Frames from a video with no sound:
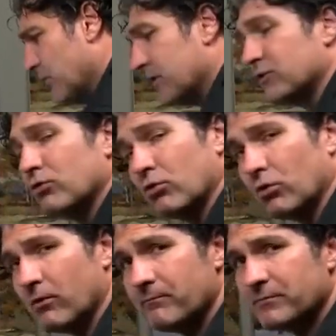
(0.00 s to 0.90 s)
with the
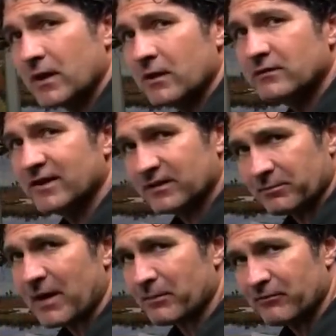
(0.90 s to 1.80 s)
tool to get the
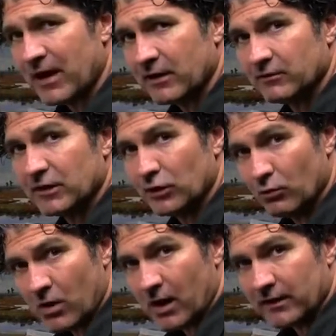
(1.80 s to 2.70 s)
proper value that you
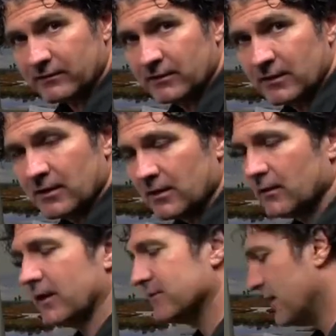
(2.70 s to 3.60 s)
want. A lot of